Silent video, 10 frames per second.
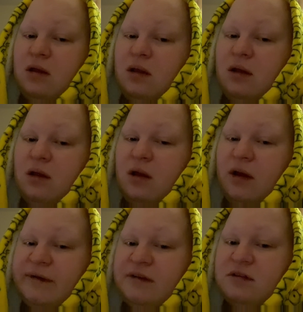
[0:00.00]

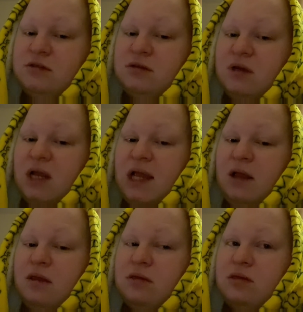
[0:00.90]
and
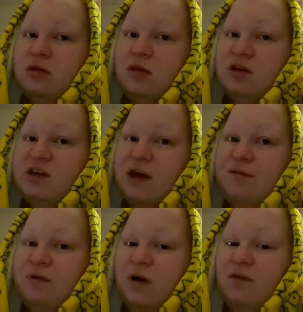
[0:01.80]
the
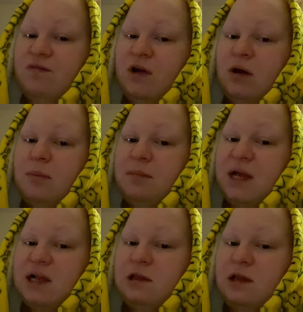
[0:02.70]
stepfather,
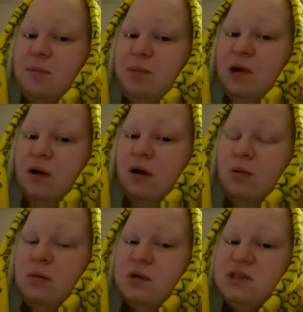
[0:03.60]
Michael Lee Potter,
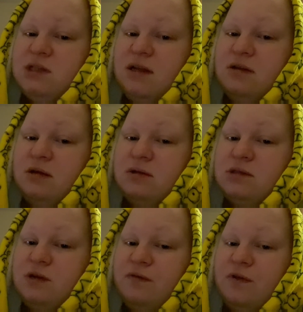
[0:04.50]
was
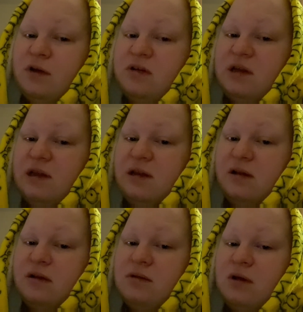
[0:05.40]
sentenced to 30
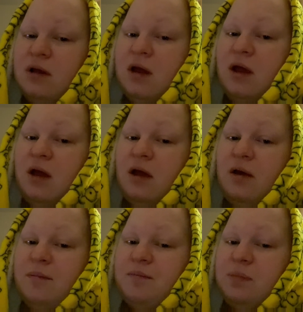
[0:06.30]
years.
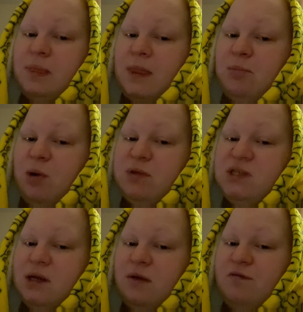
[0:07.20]
The mum was
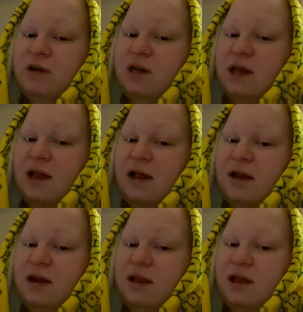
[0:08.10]
sentenced for
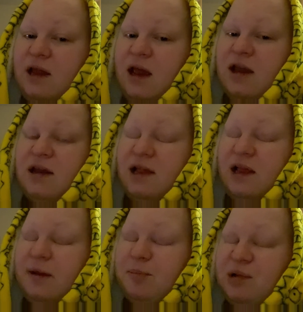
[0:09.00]

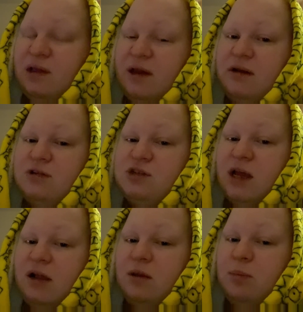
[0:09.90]
enabling
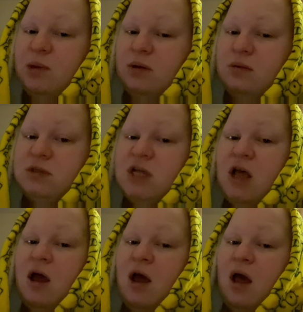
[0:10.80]
child abuse,
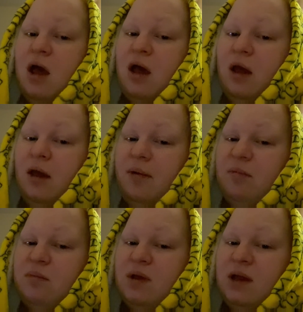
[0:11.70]

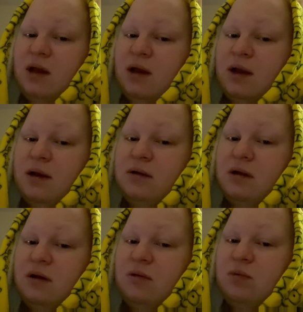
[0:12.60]
and
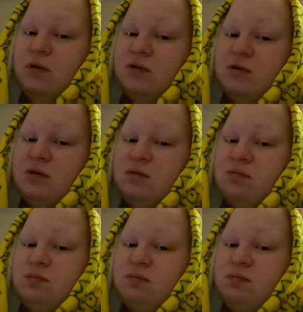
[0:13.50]
he was,